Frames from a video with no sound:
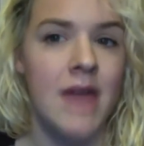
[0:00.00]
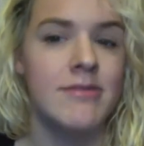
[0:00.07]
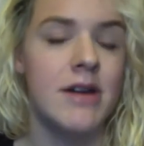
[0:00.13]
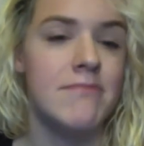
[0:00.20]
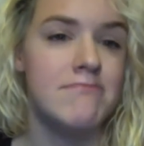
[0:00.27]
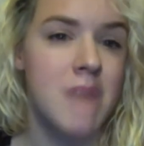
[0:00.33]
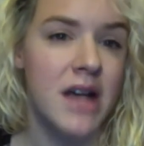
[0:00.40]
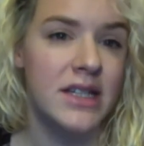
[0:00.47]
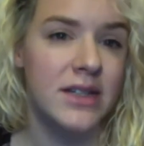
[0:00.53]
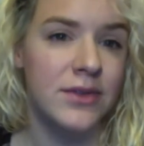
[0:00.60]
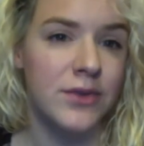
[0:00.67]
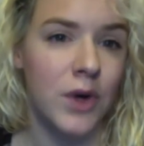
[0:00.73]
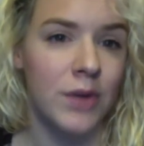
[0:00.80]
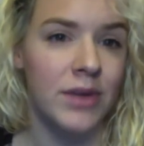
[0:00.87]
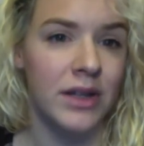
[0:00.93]
but must
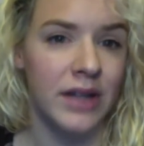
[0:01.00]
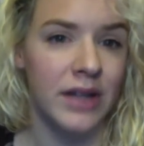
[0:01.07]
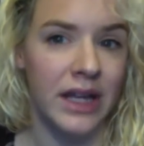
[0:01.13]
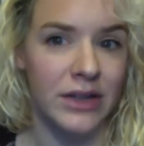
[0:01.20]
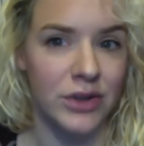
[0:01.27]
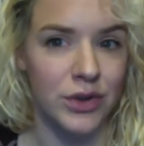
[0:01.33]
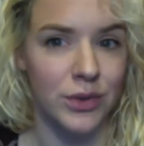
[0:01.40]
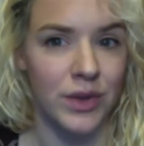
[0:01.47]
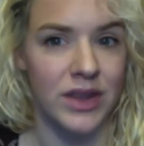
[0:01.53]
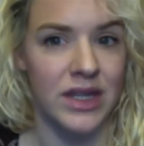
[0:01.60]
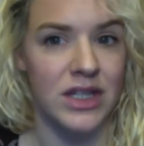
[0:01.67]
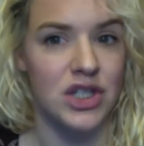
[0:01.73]
inform the landlord within